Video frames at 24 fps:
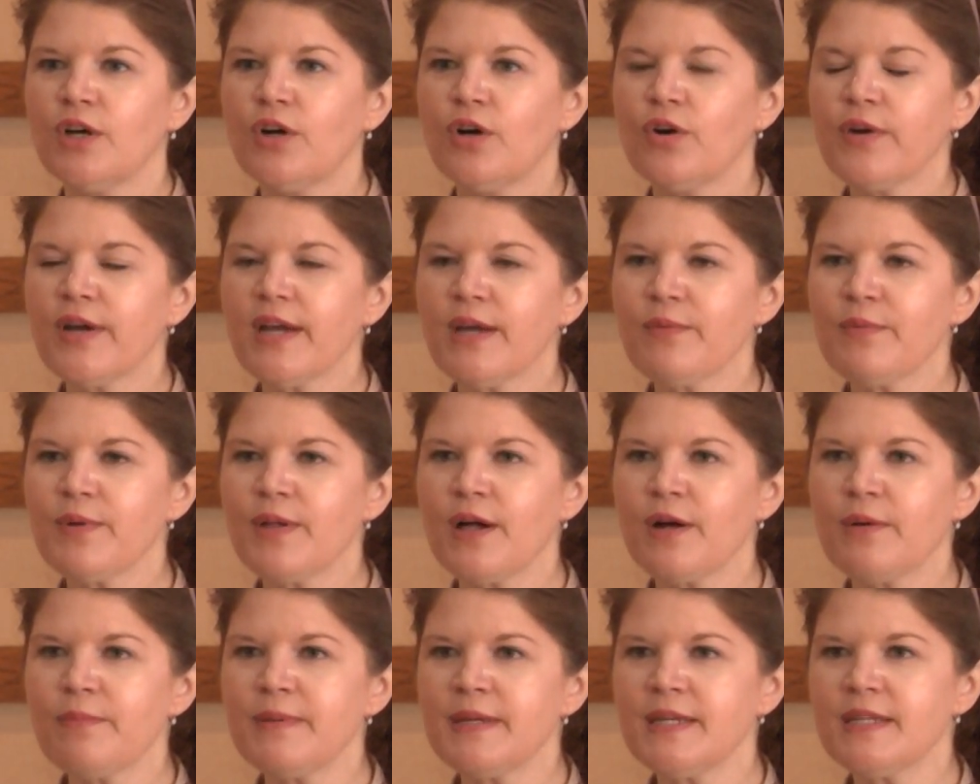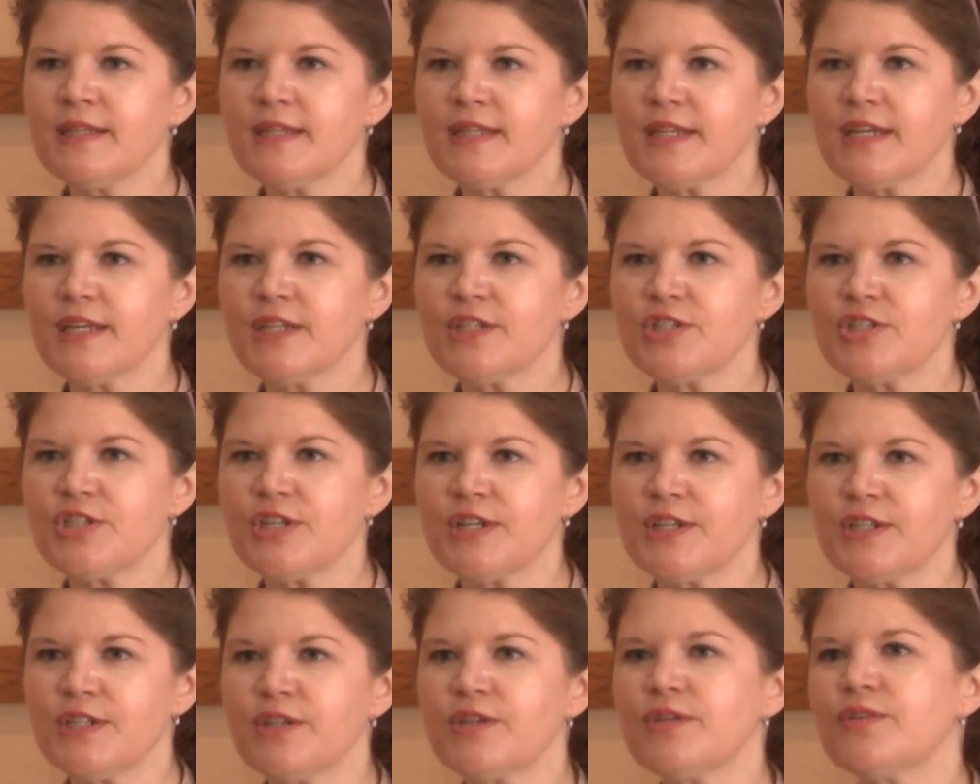Okay, well, I'll be in the
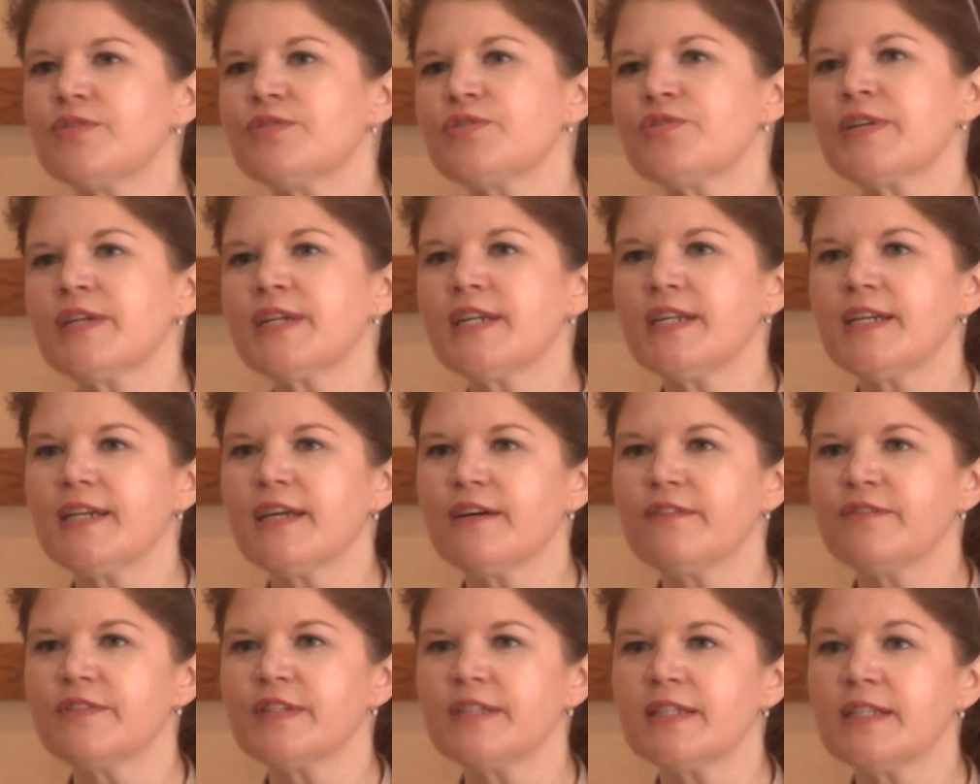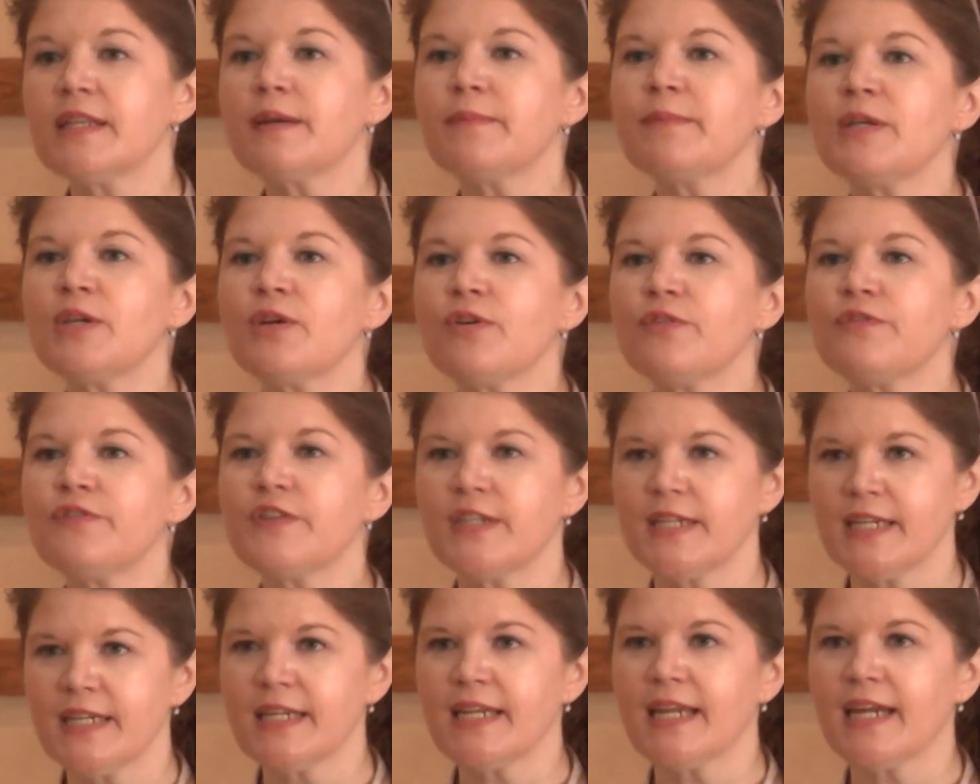kitchen, you know, drinking heavily. Let me know if
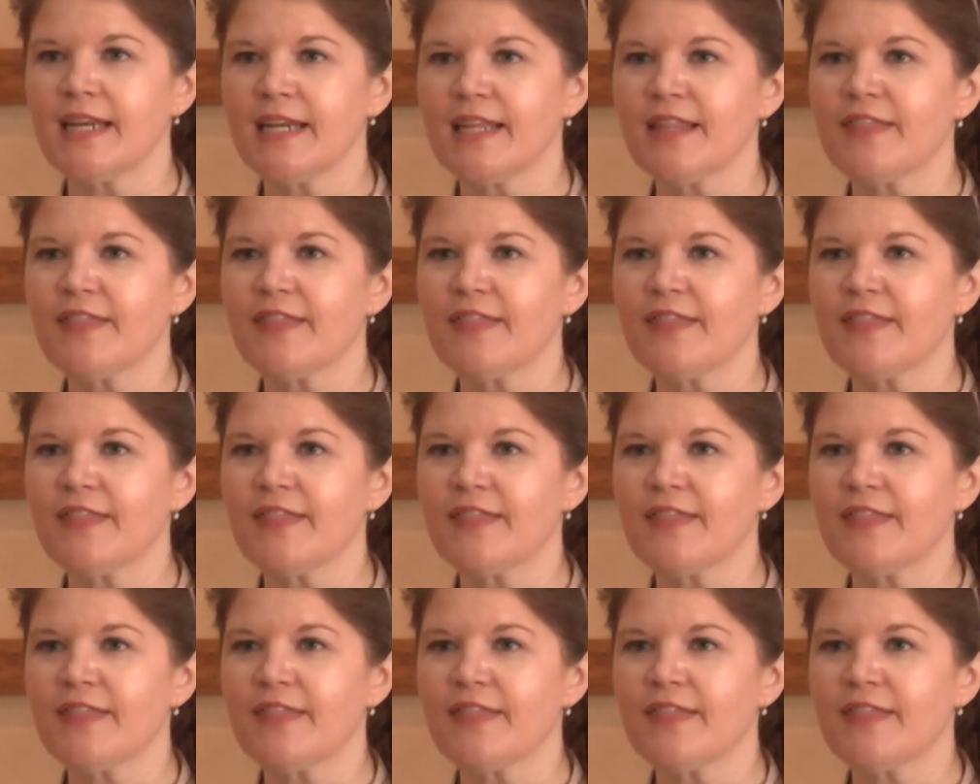you